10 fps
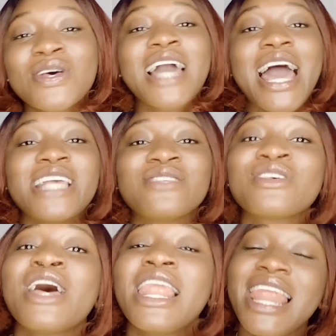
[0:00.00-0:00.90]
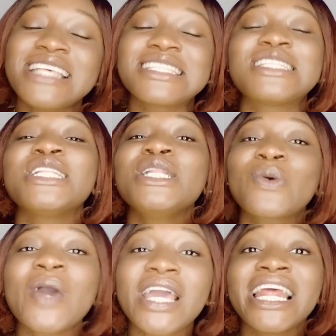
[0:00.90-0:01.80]
guys, let's
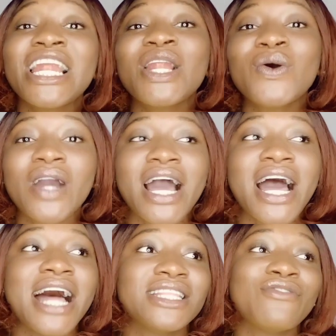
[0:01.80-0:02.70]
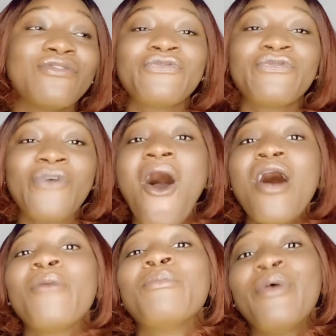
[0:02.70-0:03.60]
quickly look at the 4
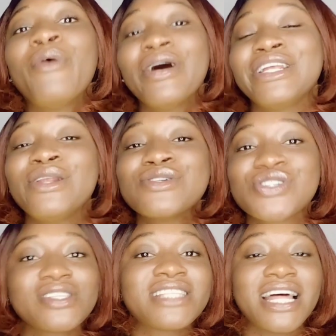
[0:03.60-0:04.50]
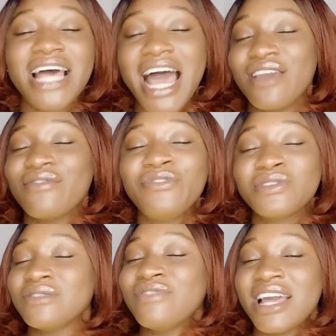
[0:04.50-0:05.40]
body lotions that are infused
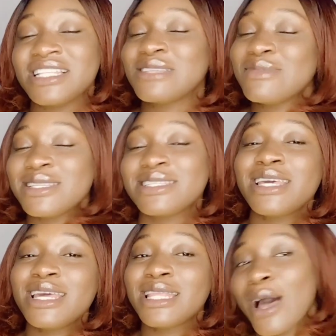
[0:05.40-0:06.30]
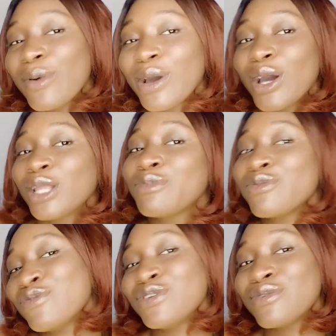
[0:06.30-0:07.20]
with vitamin C that we're going to be
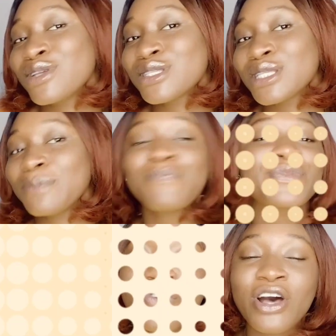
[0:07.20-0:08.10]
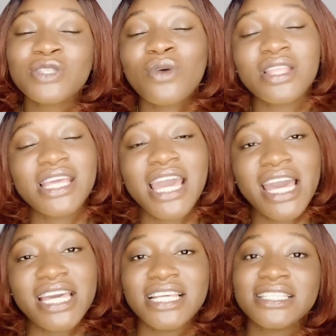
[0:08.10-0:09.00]
reviewing today. The first one
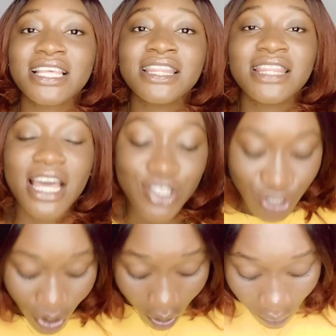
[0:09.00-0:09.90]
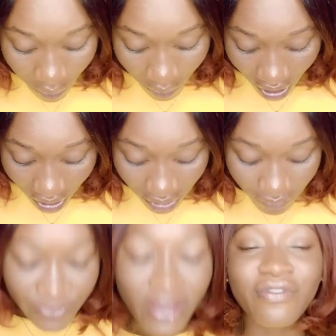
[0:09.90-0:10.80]
here is Nature
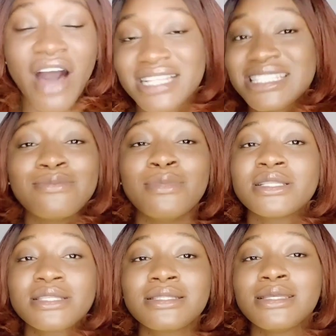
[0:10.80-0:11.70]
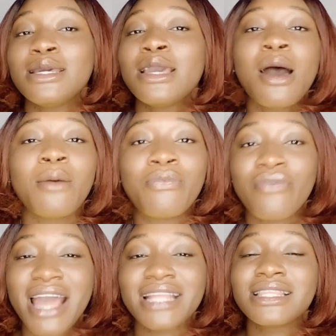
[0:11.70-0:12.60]
Well Vitamin C
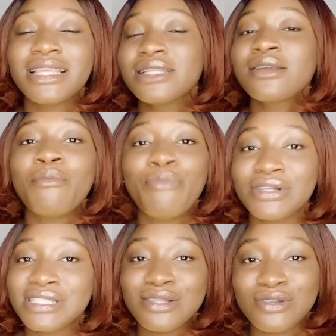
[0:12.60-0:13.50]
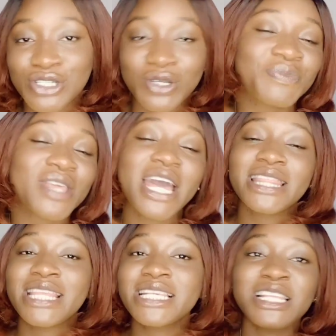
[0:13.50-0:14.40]
Brightening Body Lotion.
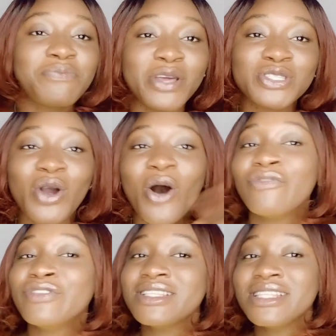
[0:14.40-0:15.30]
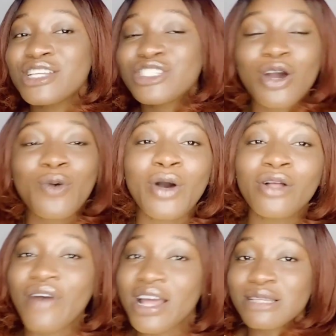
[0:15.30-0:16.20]
This is the picture of the Nature
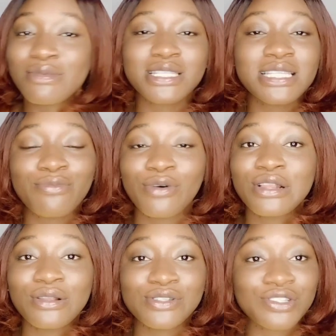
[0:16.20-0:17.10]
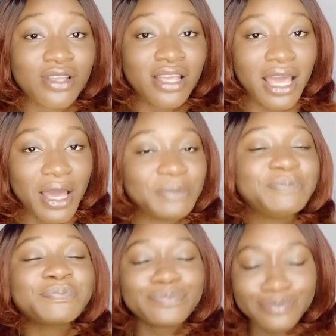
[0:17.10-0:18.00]
Well Vitamin C body lotion here.
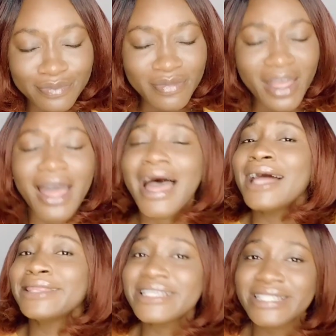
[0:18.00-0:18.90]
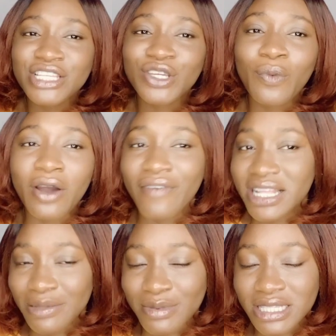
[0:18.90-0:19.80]
This Nature Well
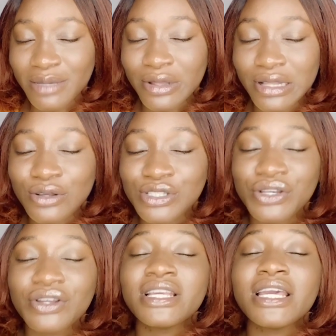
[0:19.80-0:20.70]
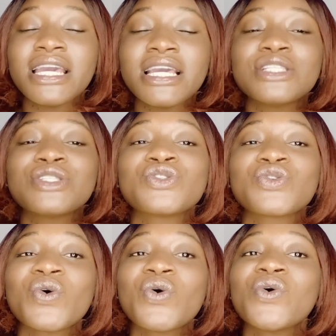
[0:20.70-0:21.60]
Vitamin C body lotion is
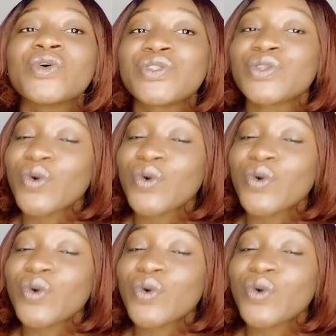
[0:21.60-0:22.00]
so